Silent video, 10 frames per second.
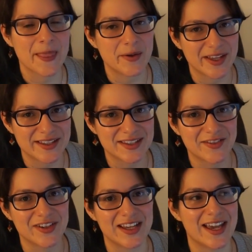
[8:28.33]
Well, that's
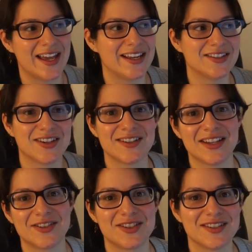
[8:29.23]
Stephanie. And it turns
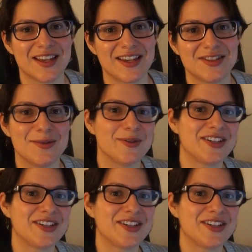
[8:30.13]
out she's like super